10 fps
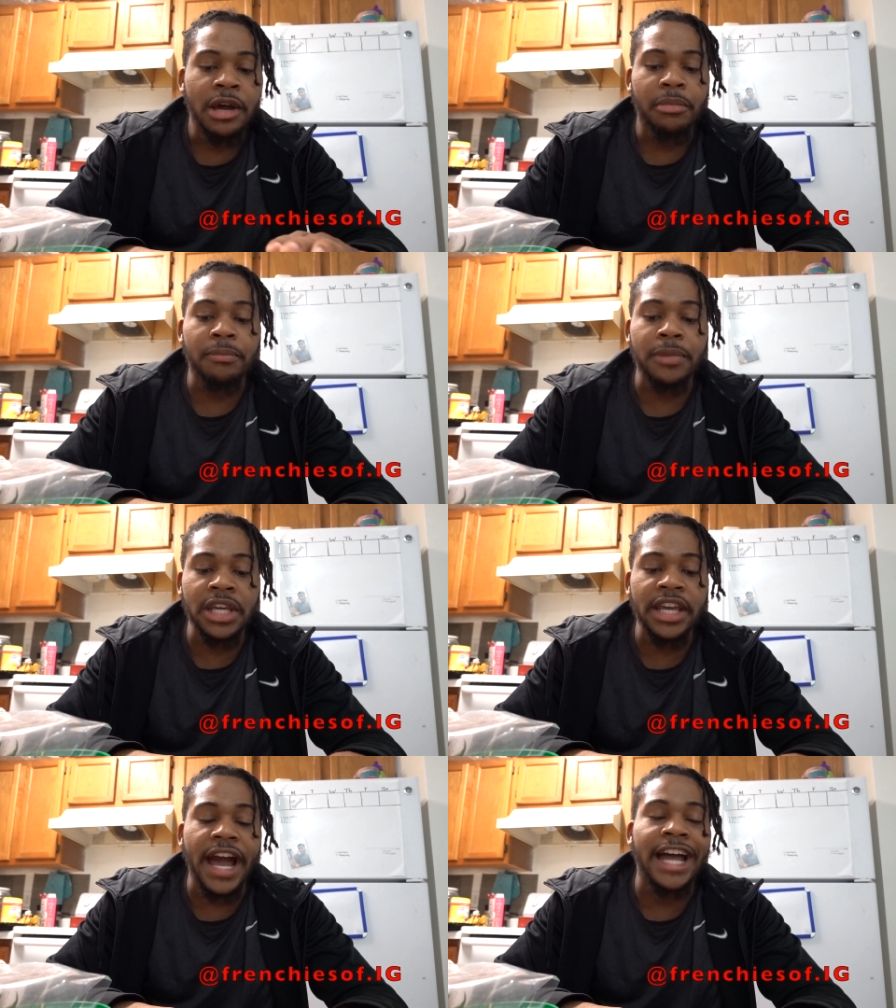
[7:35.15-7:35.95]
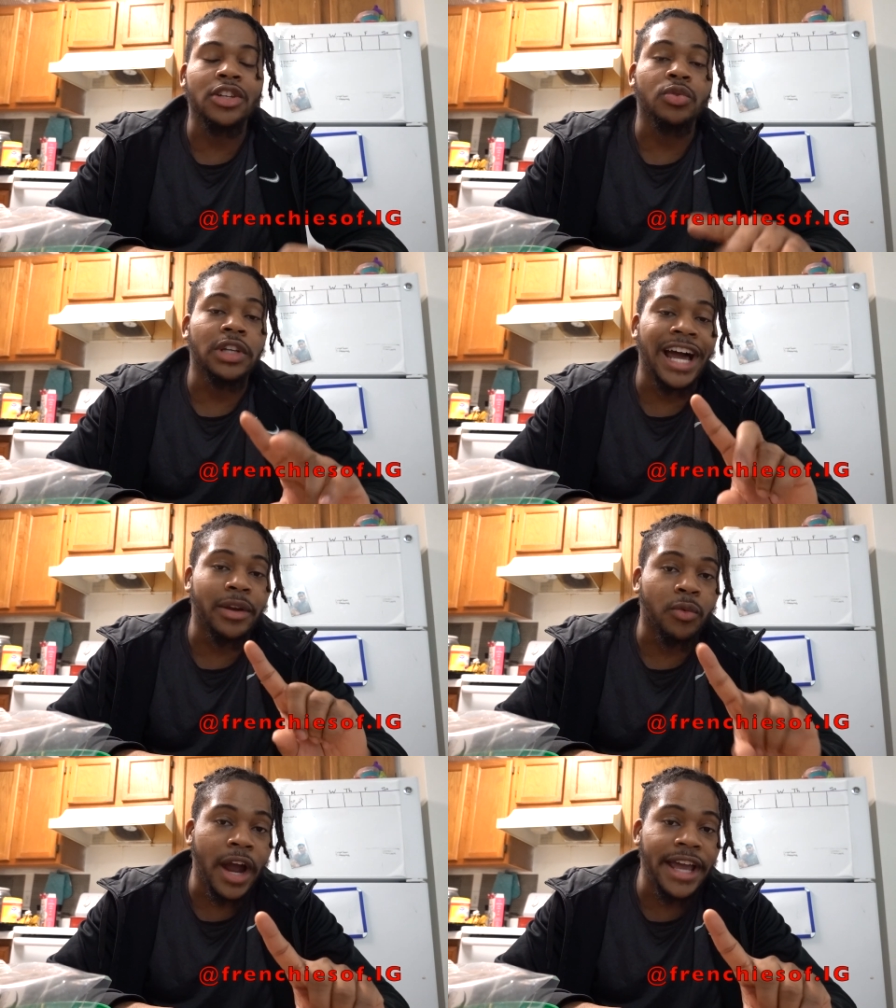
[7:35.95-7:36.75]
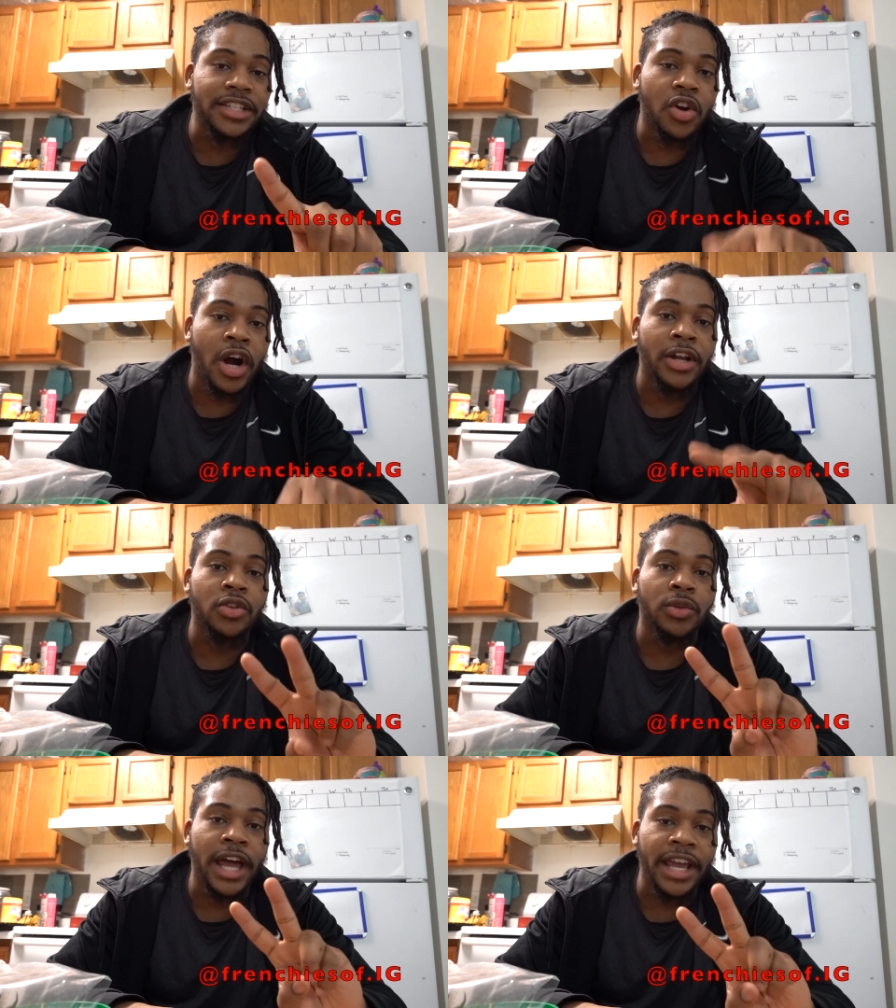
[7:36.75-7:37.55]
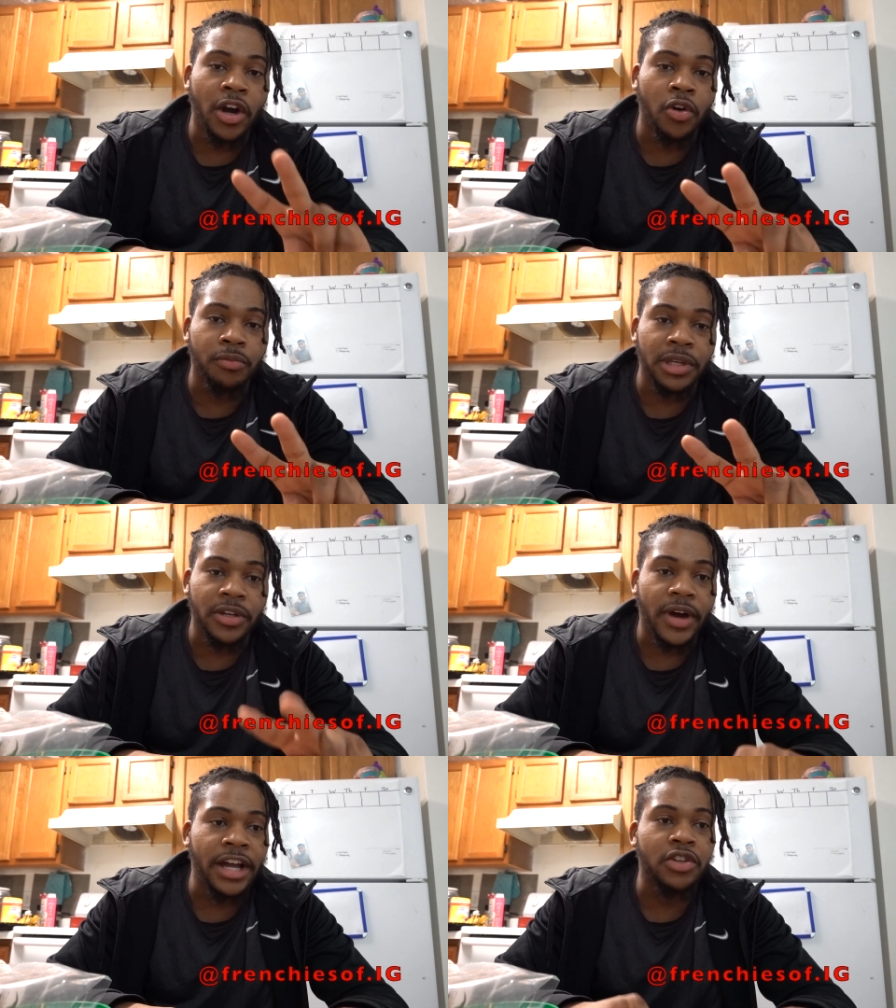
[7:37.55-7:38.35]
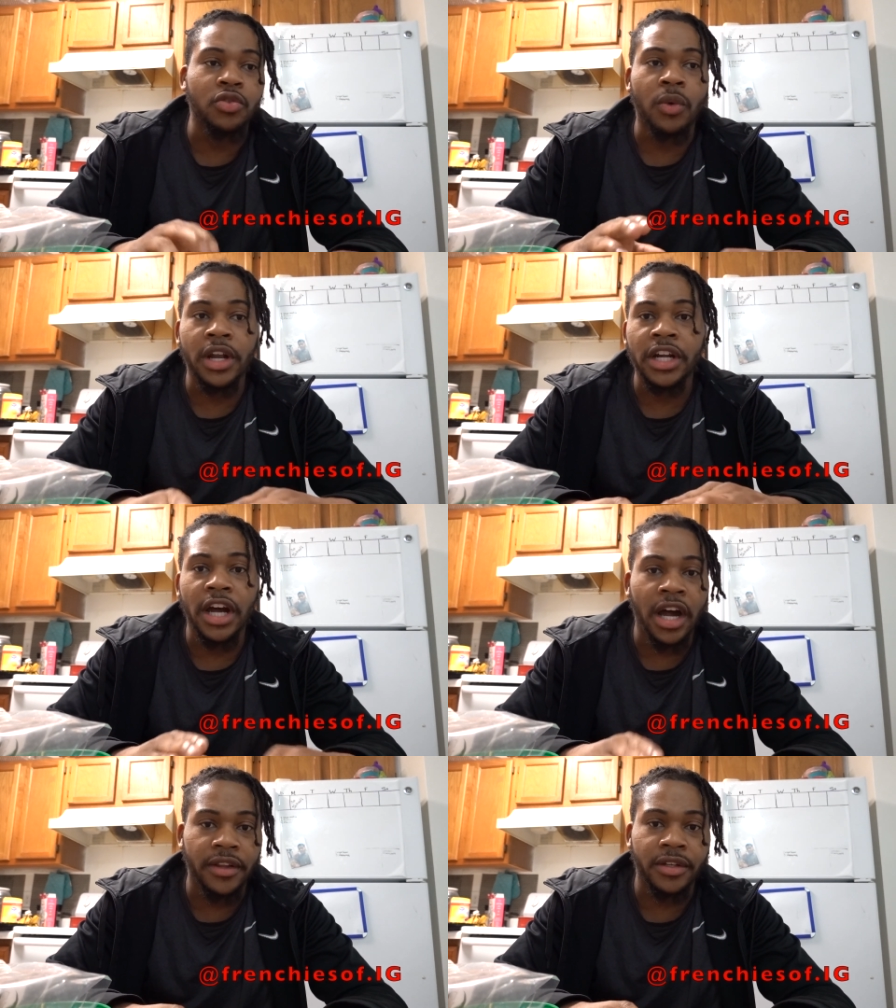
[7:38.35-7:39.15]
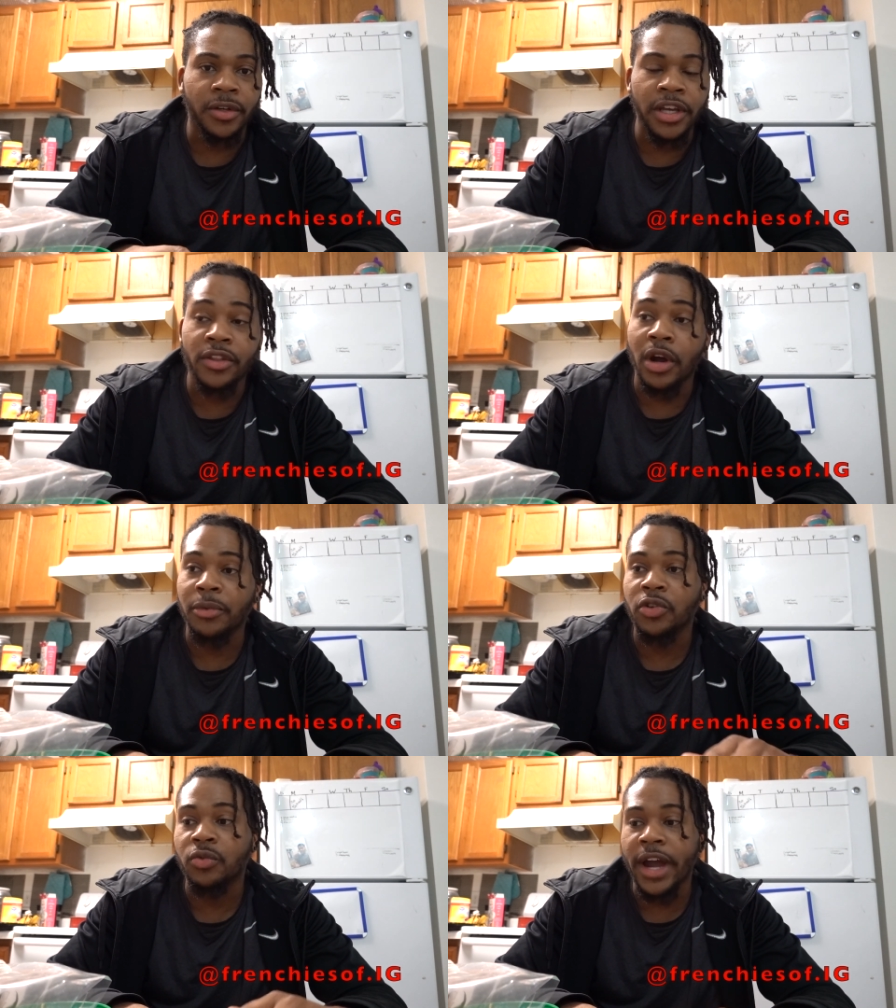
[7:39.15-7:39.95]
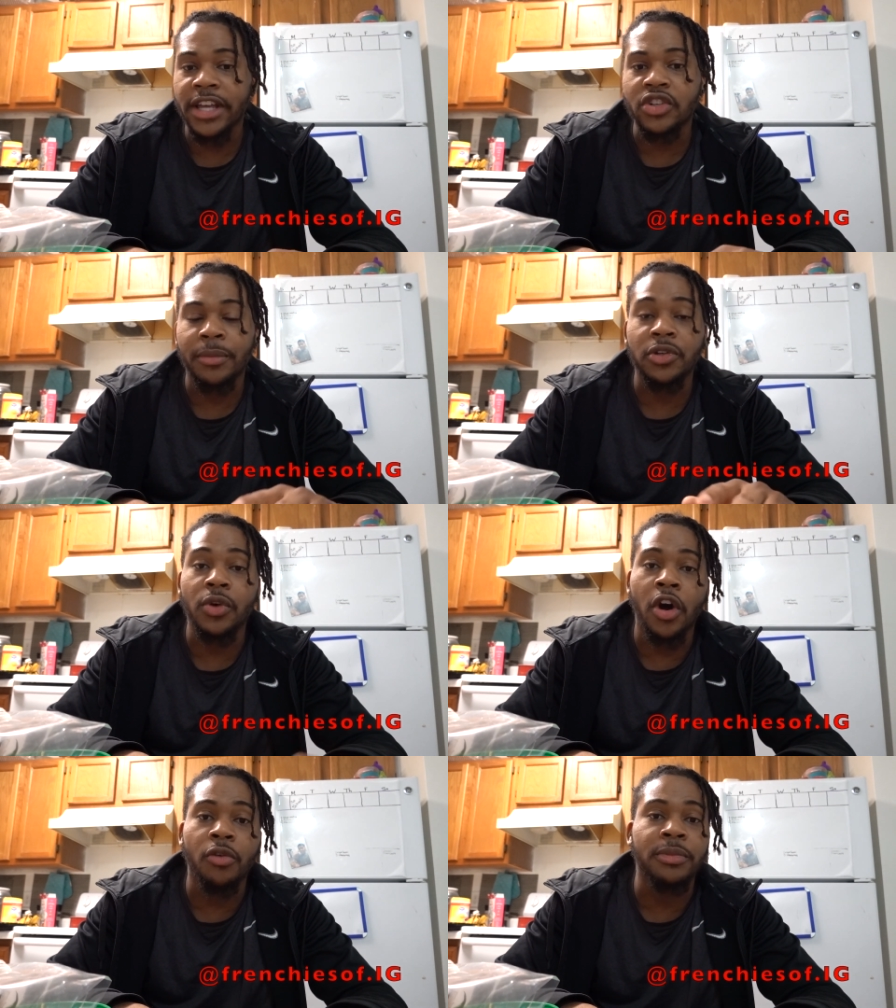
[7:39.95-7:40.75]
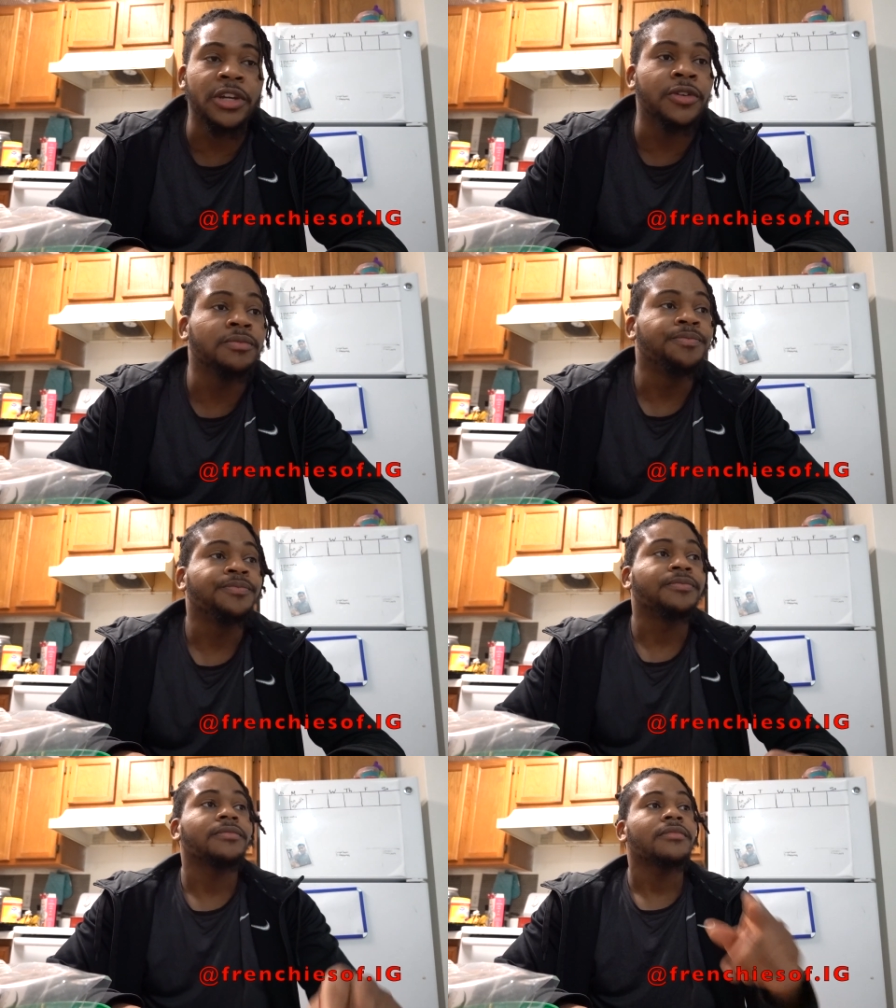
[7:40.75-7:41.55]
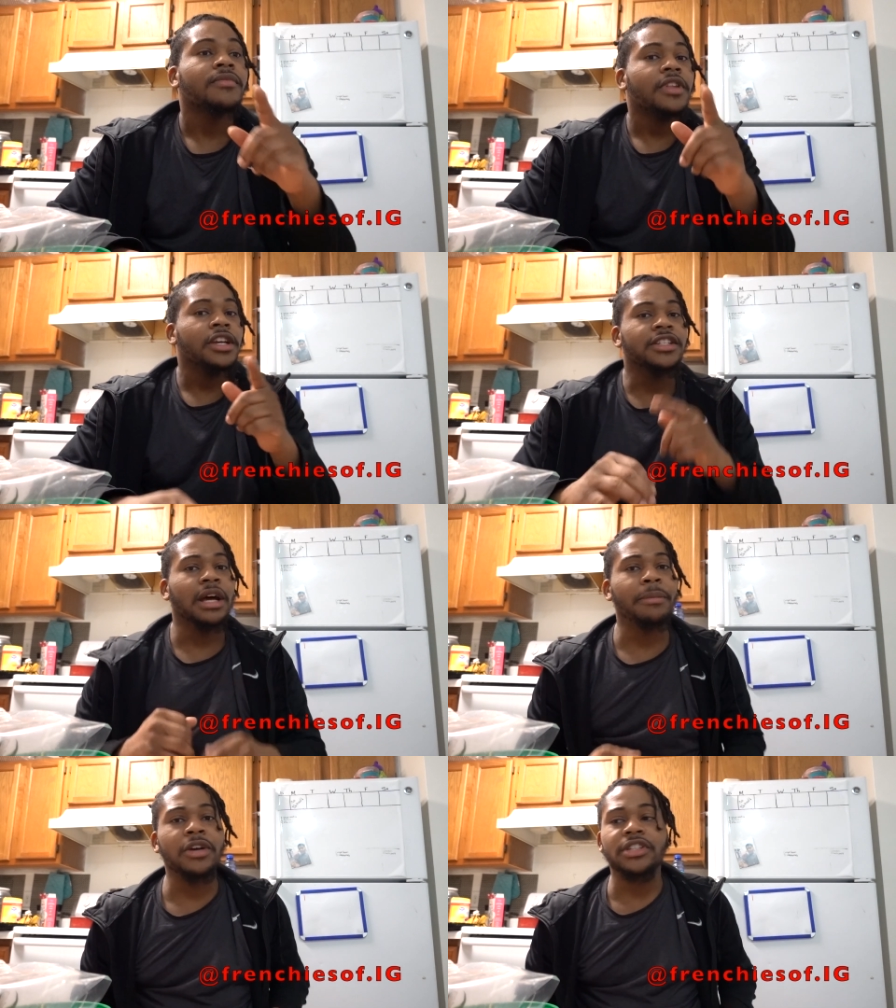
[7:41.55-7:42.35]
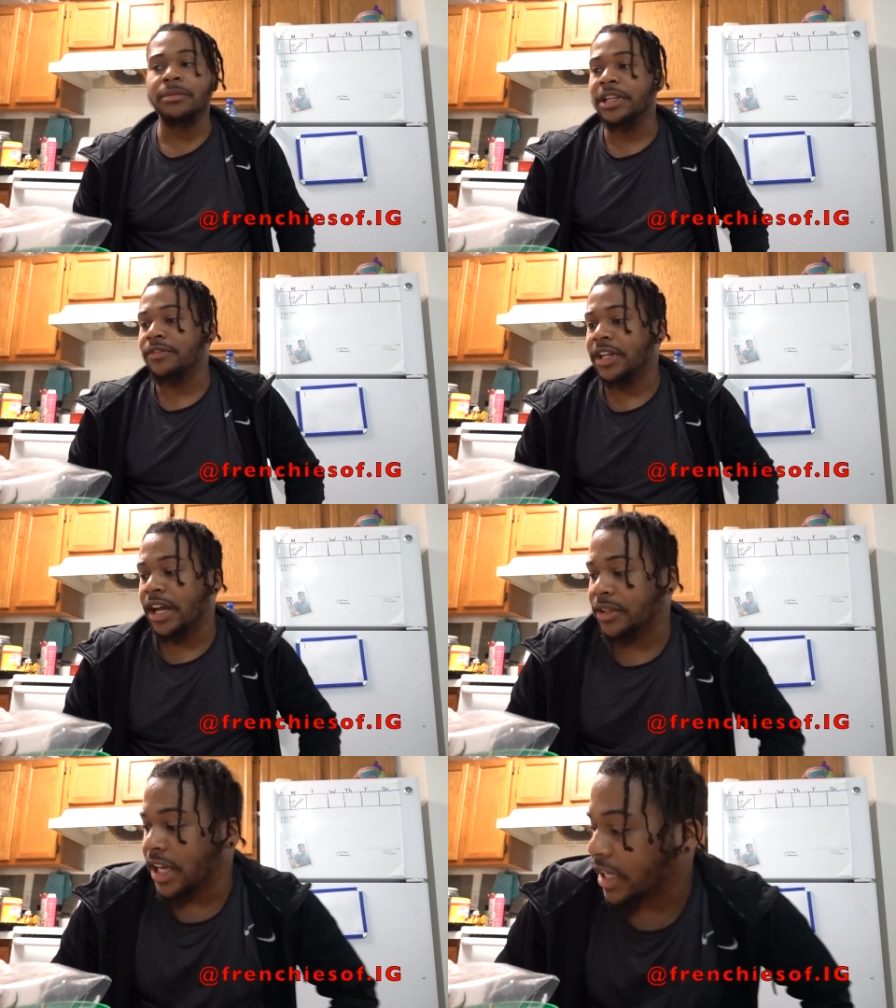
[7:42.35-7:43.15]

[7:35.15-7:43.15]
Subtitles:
But me, I do light rice or I do light oatmeal. I do one or the other. Either I'm going to do rice or I'm going to do oatmeal. Something else I'm leaving out that I